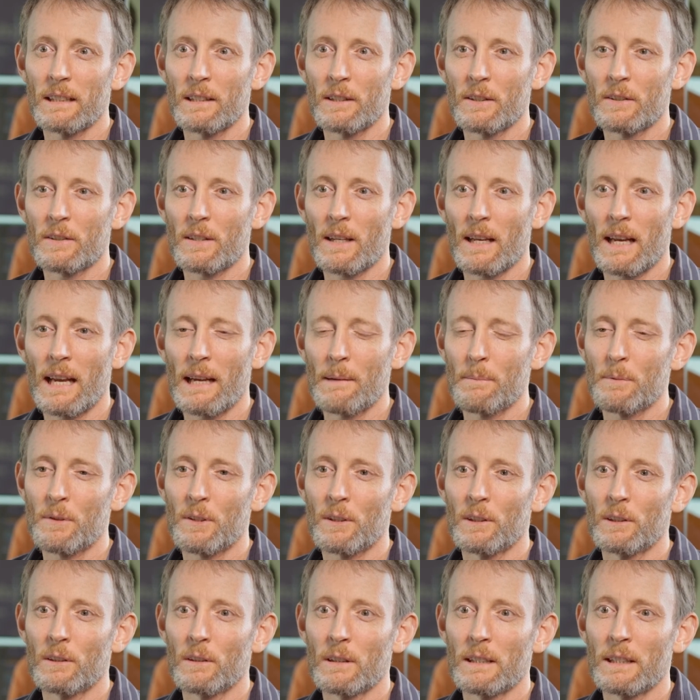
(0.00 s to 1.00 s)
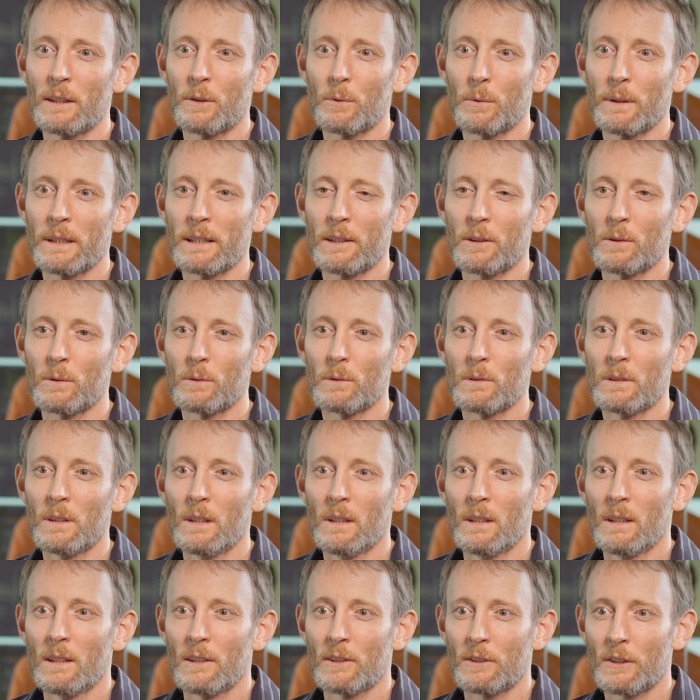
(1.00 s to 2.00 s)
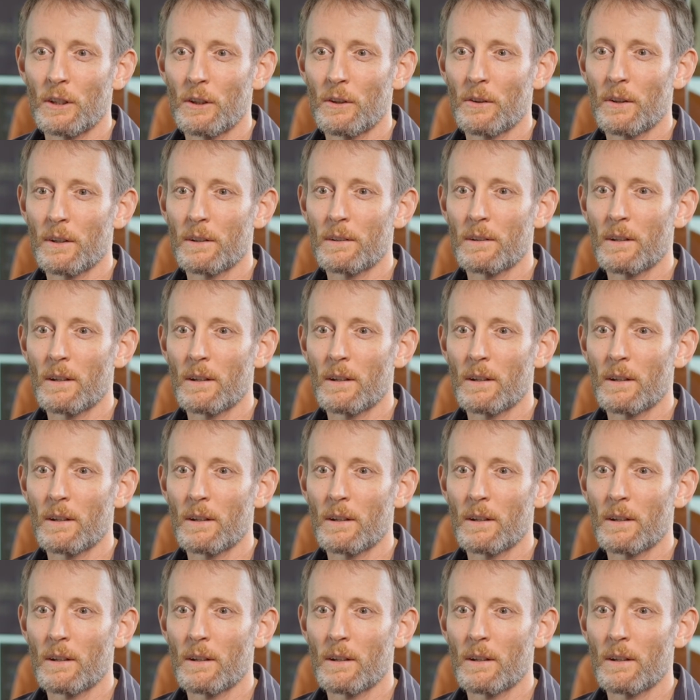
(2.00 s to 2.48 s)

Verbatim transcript: is absolutely critical so that